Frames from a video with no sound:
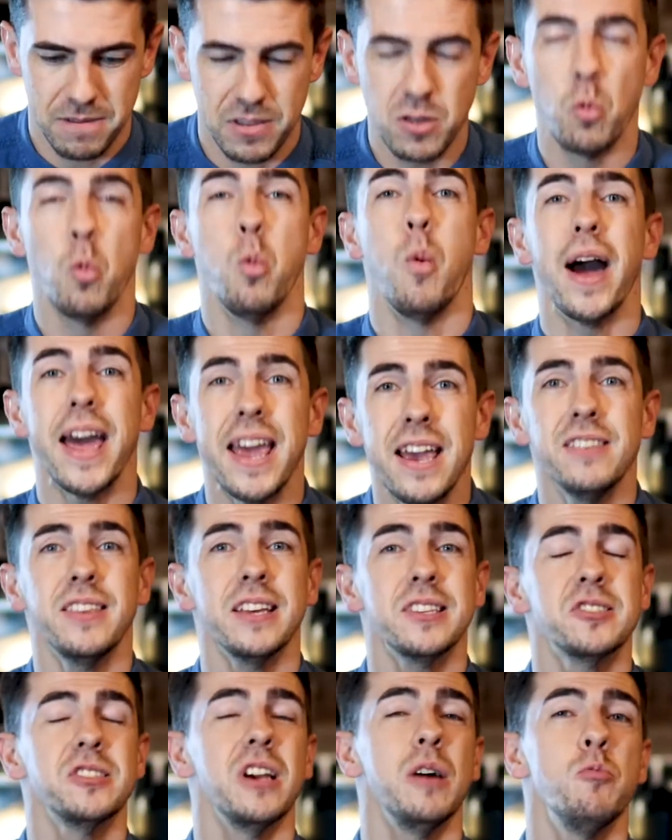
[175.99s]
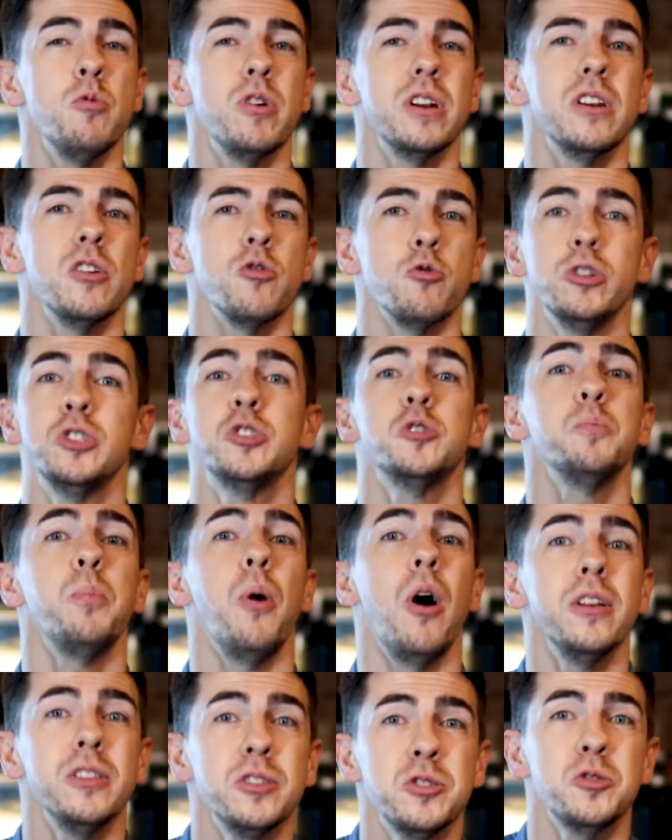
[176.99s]
The way that someone
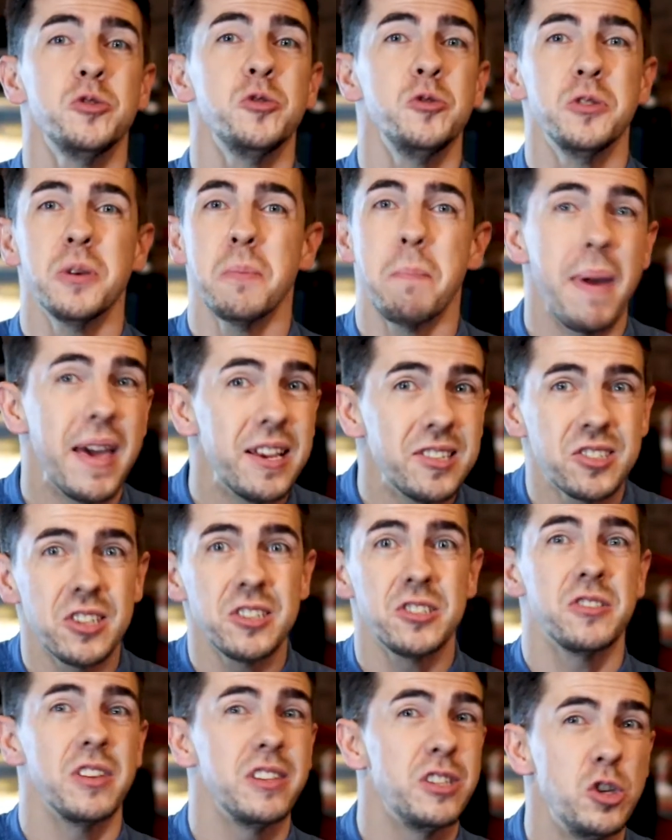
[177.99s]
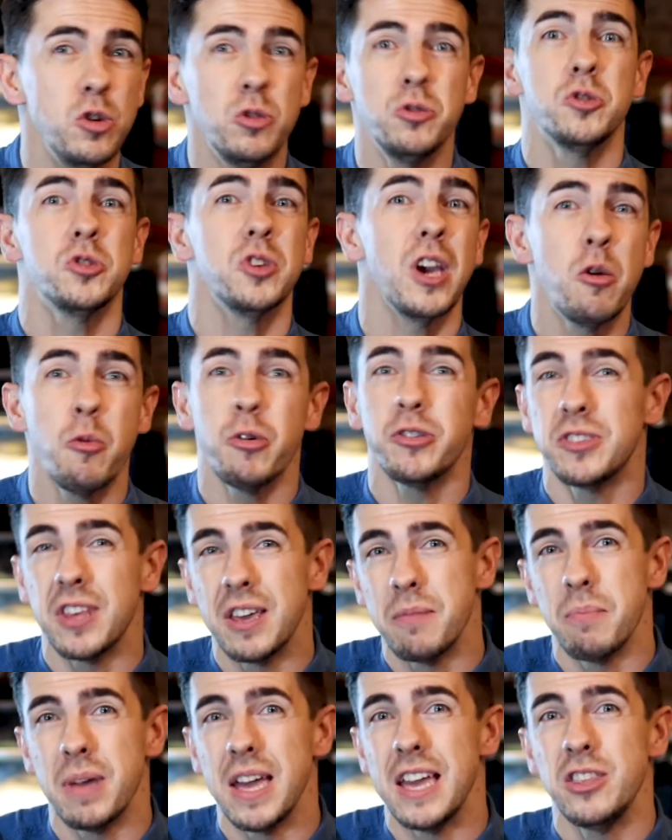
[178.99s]
responds to the message that you share with
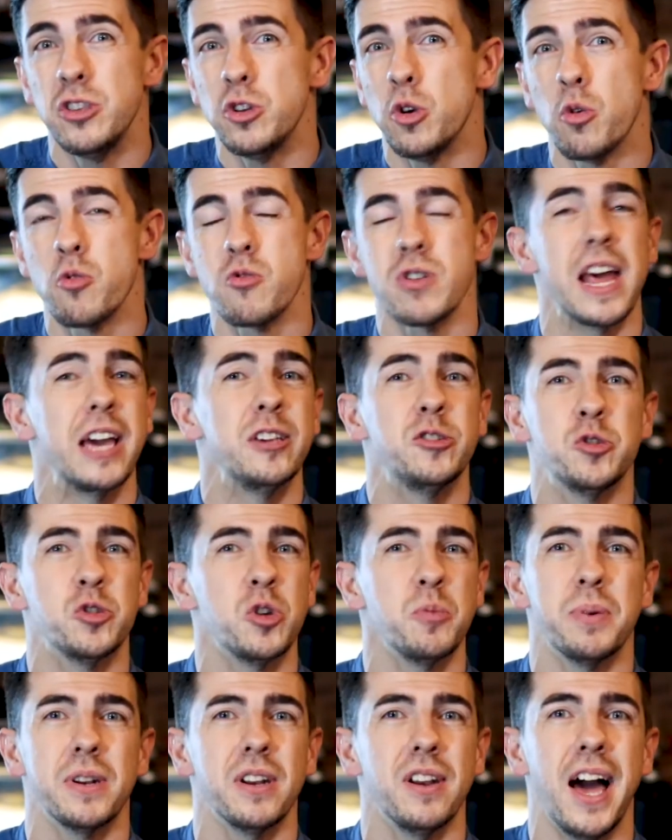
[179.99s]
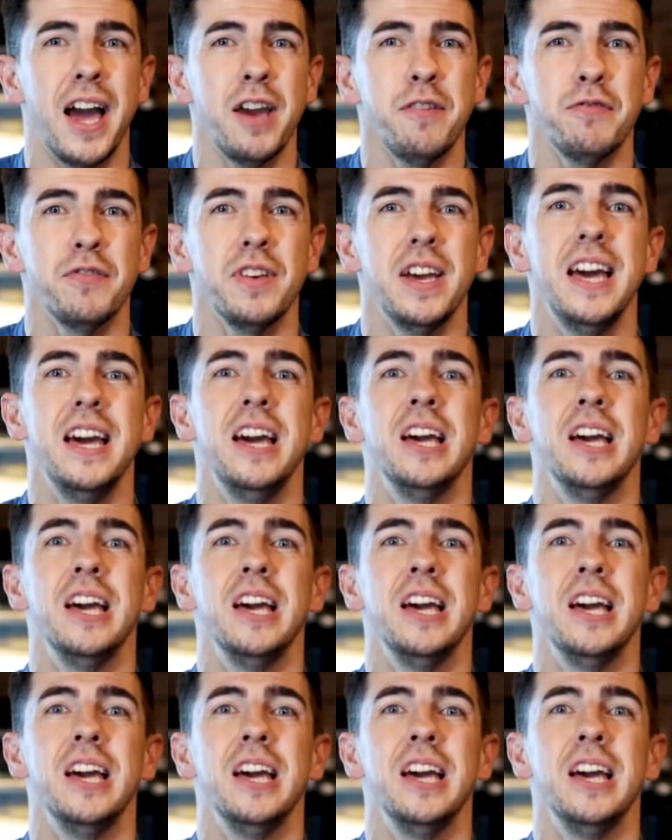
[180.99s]
them in your relationship and life,